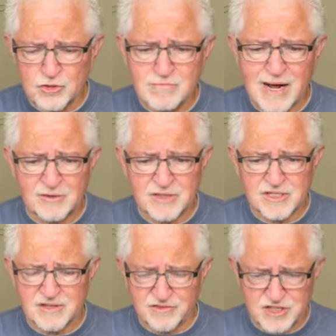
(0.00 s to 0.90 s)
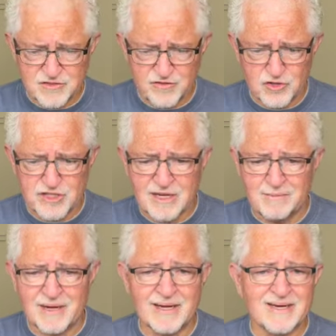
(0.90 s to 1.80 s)
mountains of his first
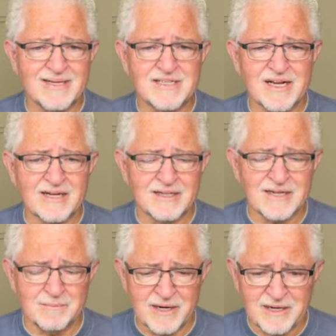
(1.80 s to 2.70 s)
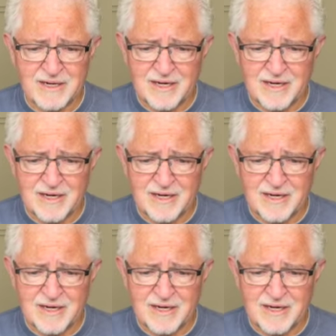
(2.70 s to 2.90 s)
coming and his second coming,